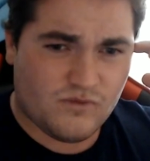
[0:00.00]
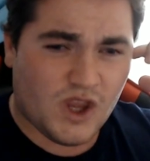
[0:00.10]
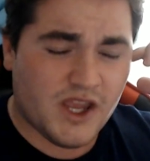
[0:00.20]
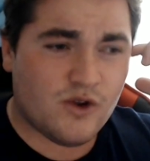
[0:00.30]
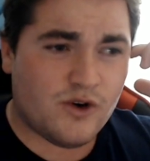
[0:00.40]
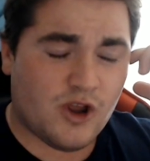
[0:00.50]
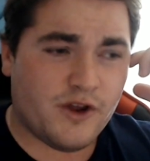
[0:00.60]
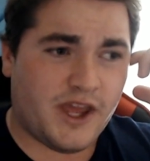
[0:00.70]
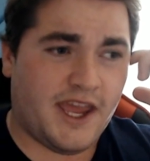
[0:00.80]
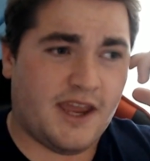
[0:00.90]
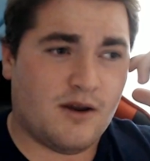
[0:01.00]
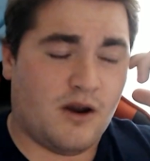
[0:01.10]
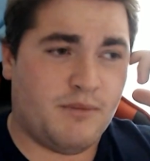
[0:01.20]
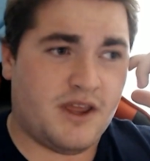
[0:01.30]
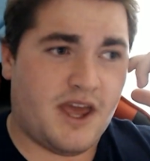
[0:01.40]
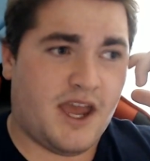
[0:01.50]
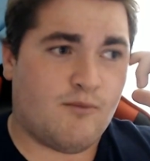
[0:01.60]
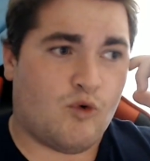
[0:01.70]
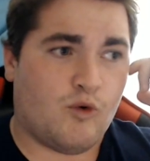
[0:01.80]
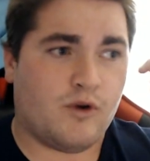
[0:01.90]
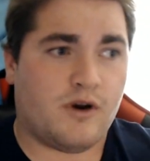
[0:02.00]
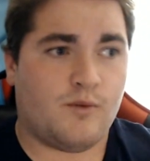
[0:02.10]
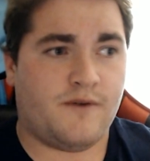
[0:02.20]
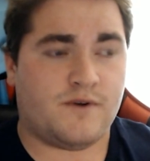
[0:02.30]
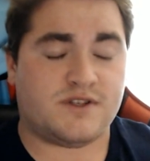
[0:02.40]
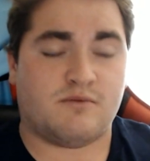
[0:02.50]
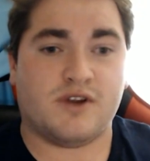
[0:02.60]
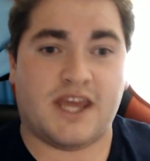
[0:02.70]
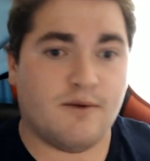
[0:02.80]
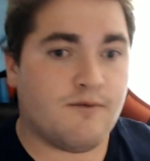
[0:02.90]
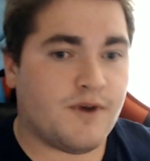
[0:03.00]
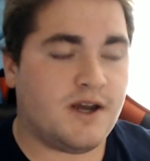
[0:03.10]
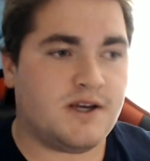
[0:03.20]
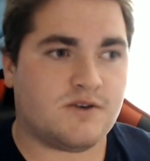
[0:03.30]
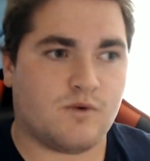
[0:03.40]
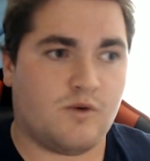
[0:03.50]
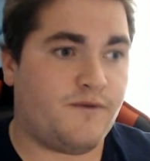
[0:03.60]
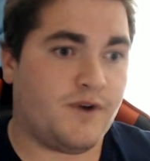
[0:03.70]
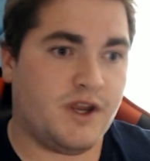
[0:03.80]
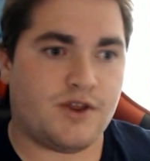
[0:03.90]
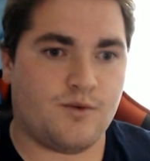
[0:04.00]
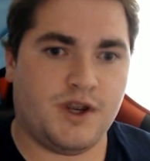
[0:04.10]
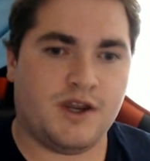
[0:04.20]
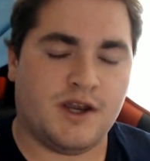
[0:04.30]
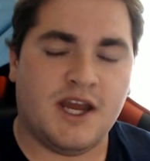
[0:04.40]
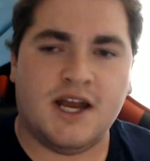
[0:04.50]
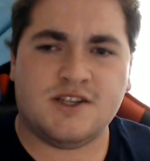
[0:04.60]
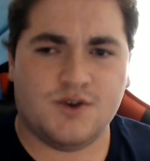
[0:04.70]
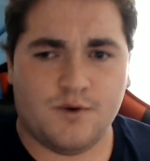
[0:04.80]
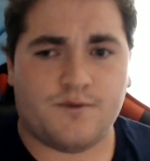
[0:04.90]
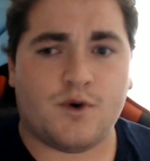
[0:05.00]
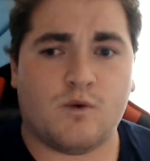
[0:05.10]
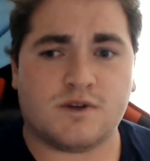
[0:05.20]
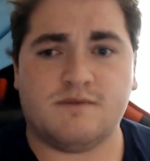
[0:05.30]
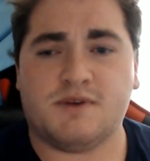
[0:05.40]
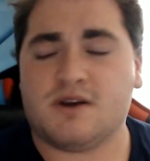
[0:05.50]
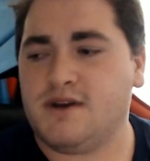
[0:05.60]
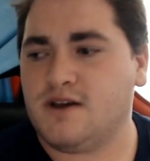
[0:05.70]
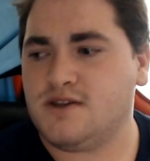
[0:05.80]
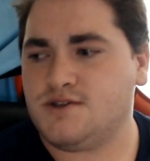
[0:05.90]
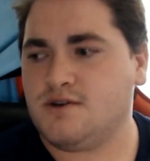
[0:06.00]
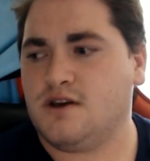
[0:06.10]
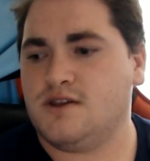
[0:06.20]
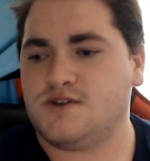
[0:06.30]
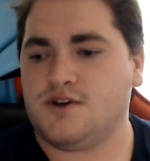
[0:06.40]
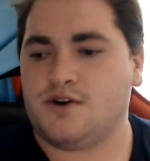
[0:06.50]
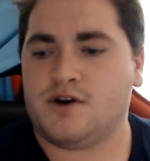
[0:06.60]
either another game, a big game, or we're gonna wait for Summer Game Fest, or we're gonna wait for E3 to figure out what's gonna be coming out this uh, this year.